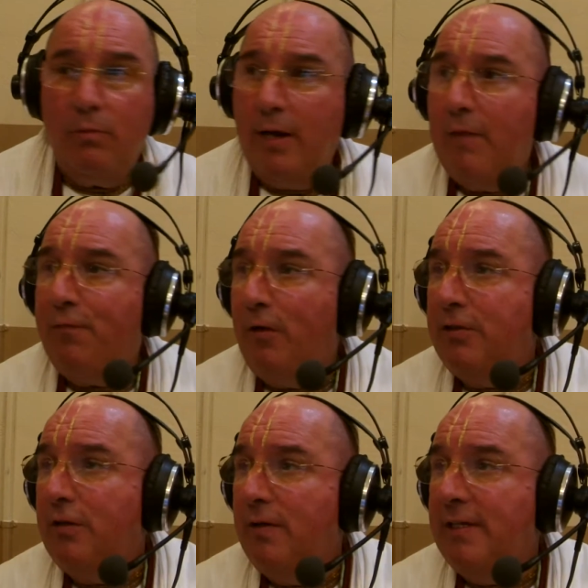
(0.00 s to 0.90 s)
grateful
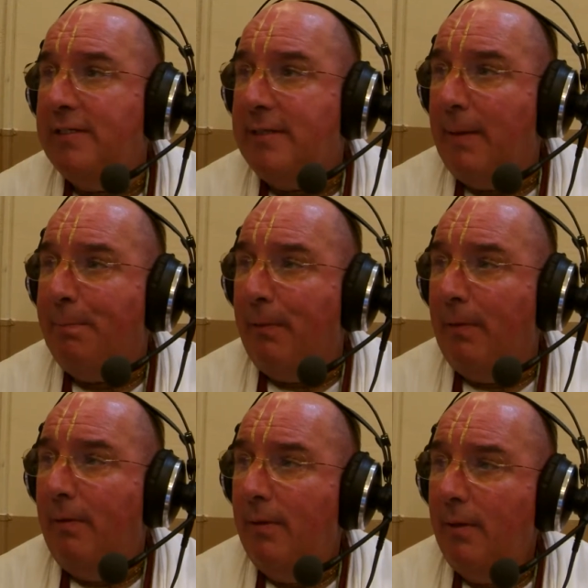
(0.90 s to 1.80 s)
to this
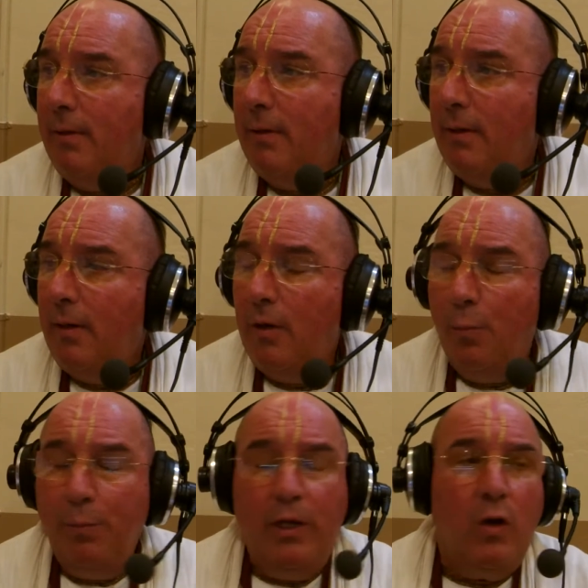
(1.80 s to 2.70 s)
temple
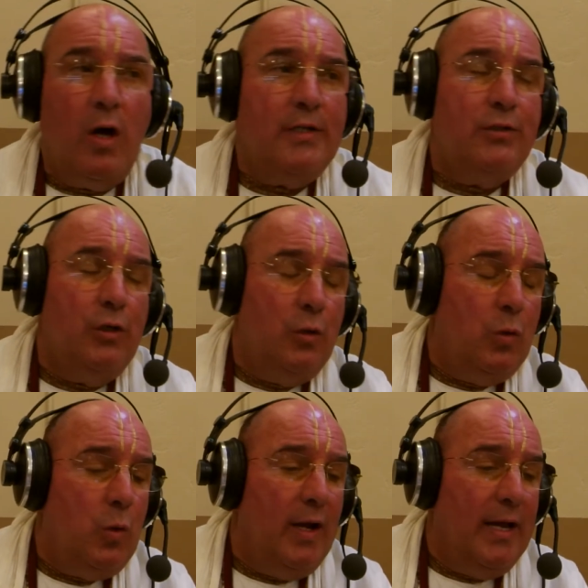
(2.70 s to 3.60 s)
because
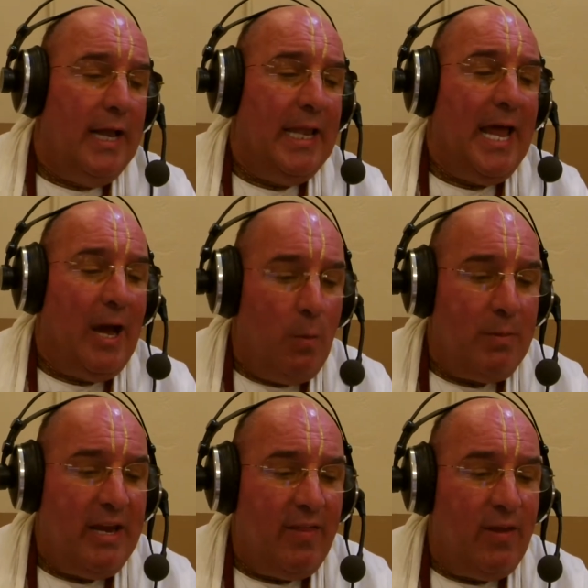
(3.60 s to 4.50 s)
you allow
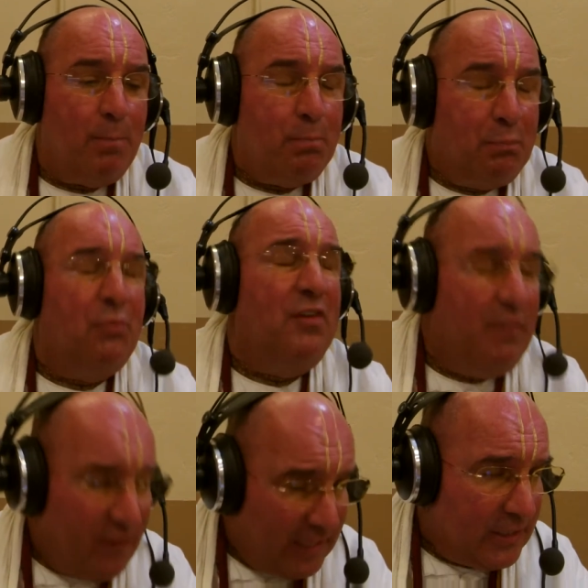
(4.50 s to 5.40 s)
me the
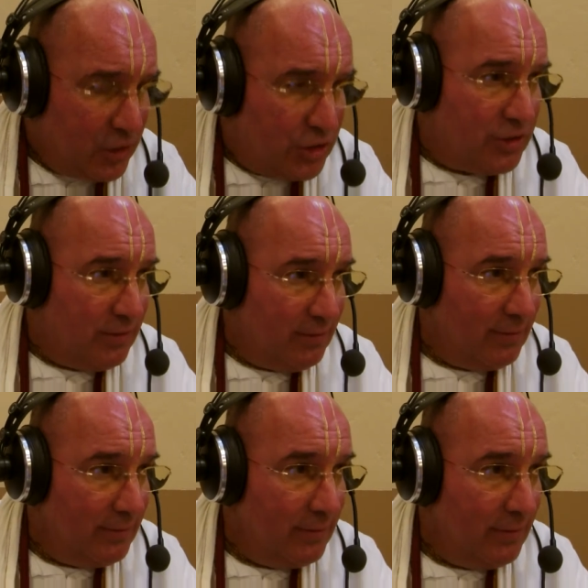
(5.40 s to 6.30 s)
privilege
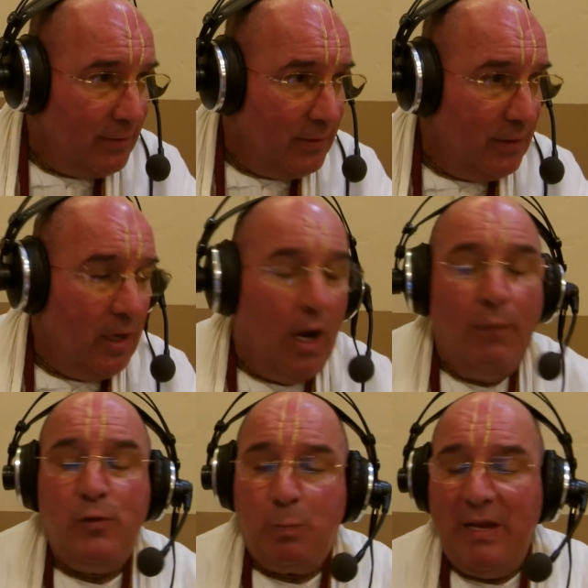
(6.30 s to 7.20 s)

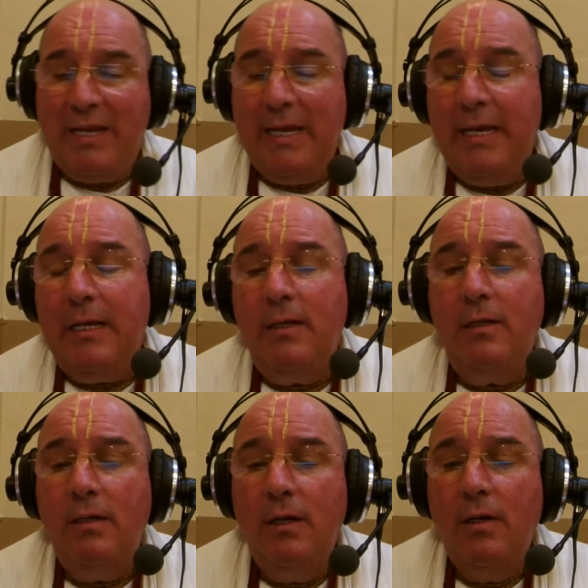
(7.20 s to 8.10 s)
of speaking
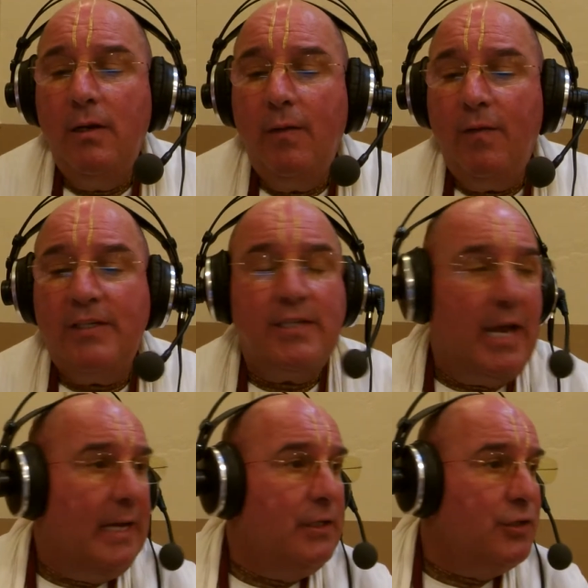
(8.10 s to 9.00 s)
the
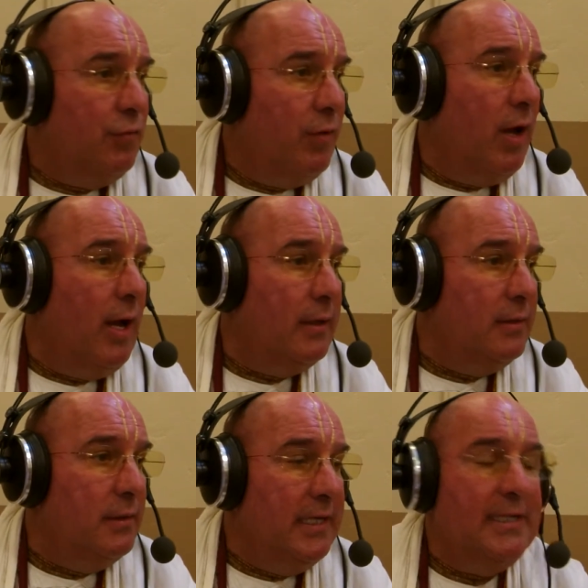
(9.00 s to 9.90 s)
science of God.
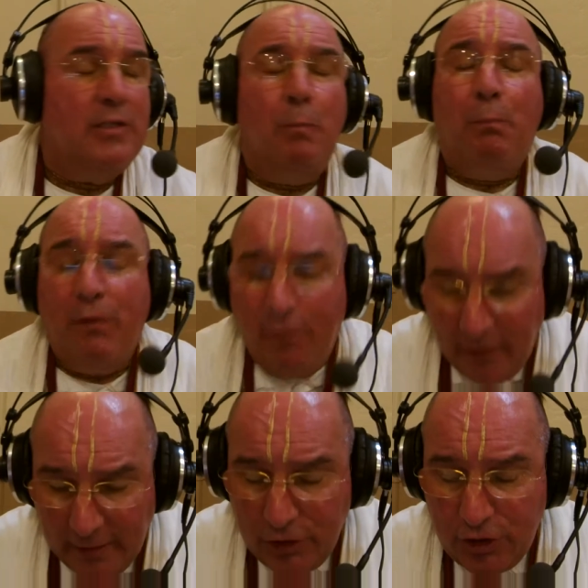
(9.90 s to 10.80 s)
It is a
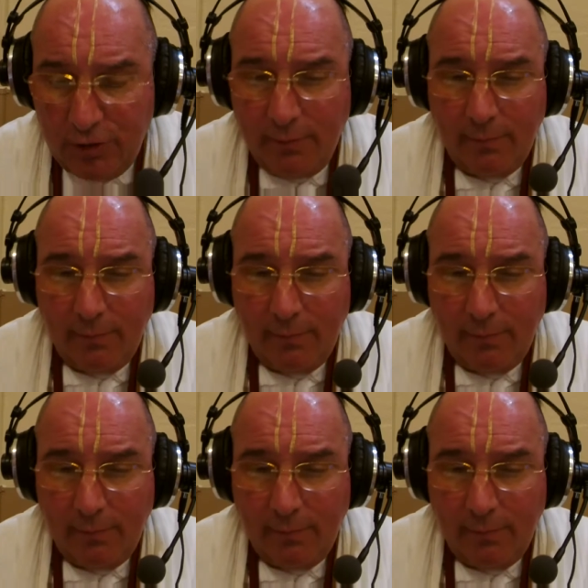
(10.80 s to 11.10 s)
privilege.